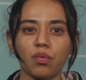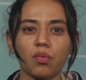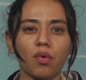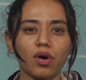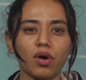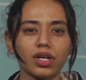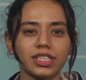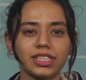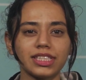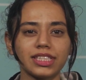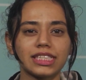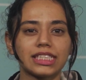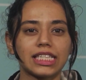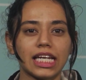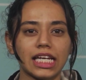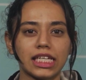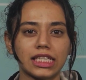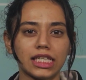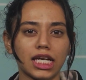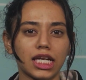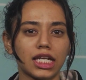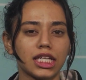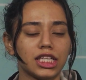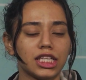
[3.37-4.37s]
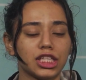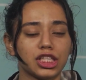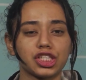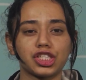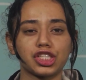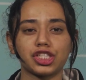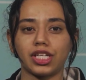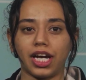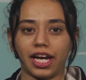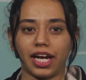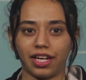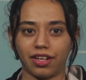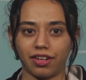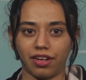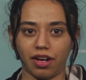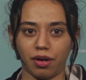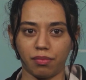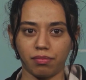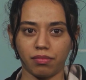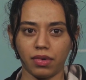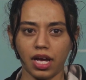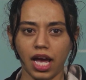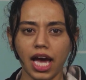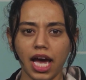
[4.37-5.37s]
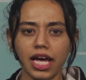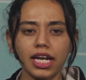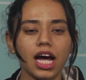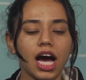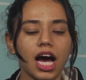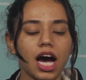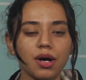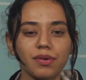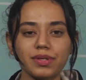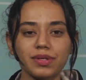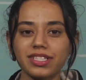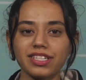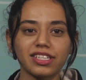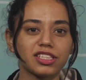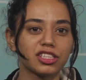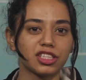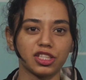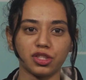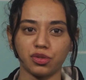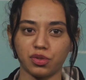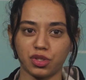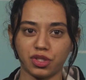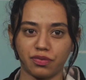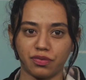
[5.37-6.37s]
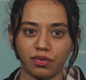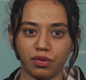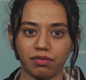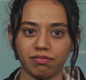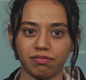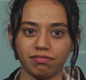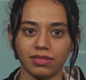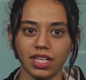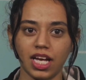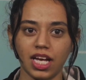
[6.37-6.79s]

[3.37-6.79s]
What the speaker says: what is data lineage diagram and how is it useful?